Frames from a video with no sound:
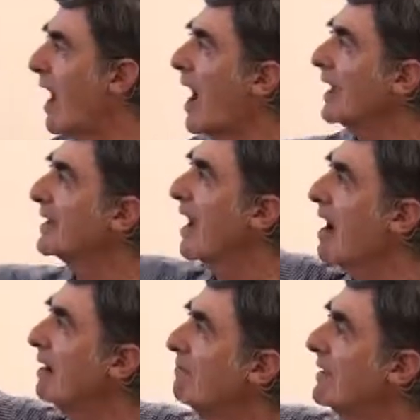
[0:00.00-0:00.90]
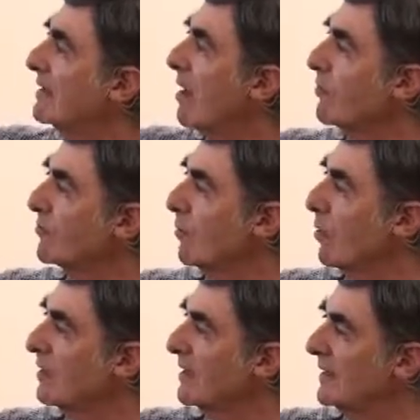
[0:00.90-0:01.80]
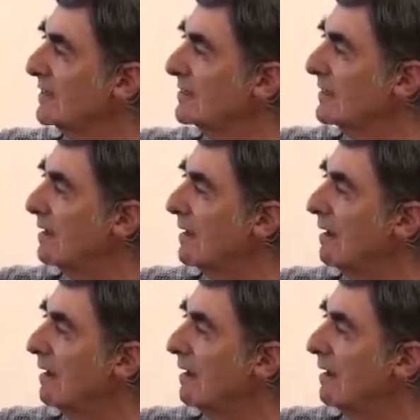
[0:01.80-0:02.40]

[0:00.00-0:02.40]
I can't really go through all these,